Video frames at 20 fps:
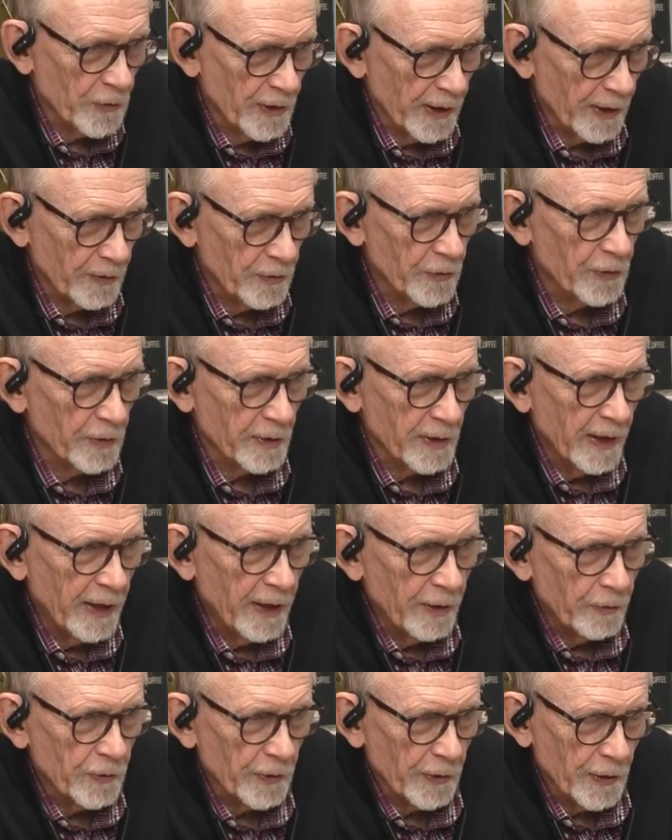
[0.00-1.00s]
that's
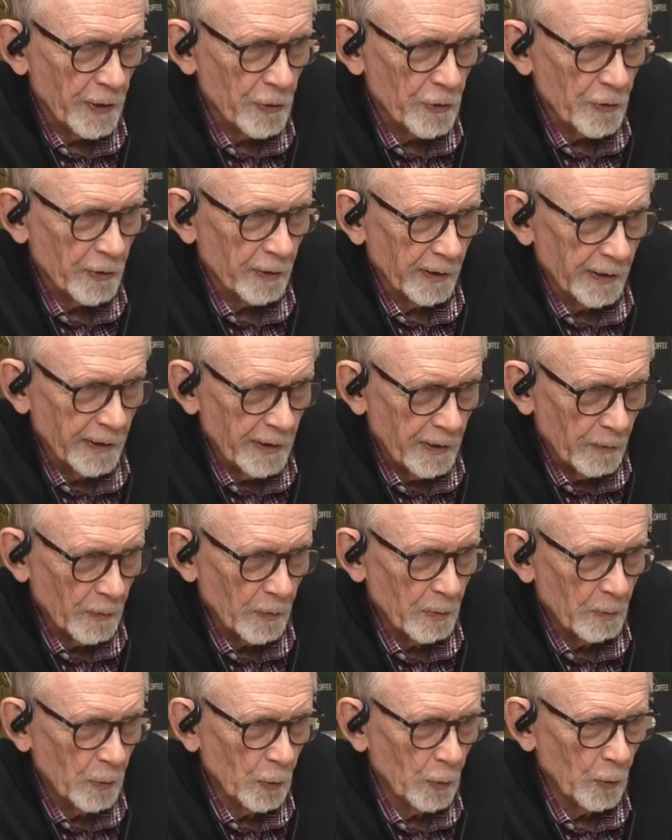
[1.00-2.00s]
traditionally
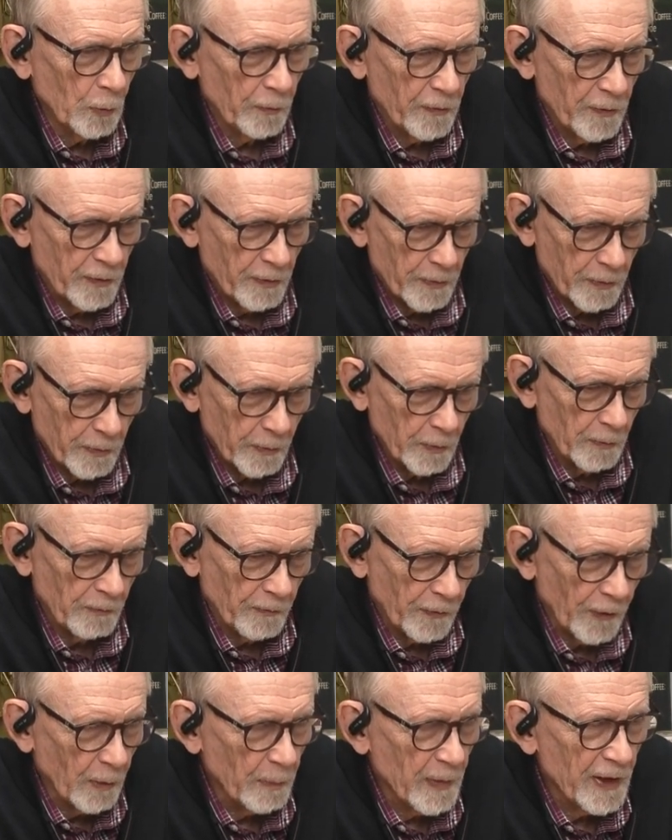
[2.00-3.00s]
removed through
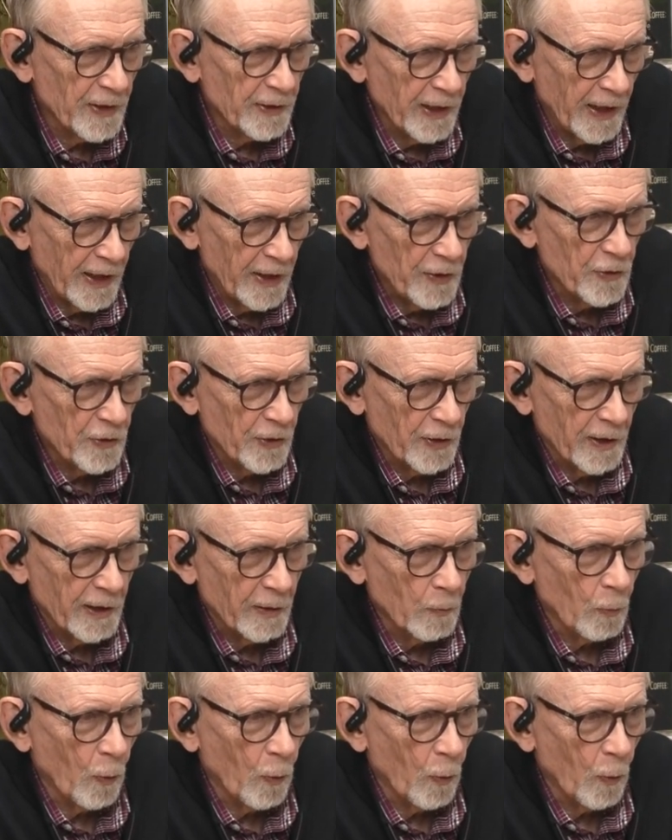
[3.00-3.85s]
fermentation and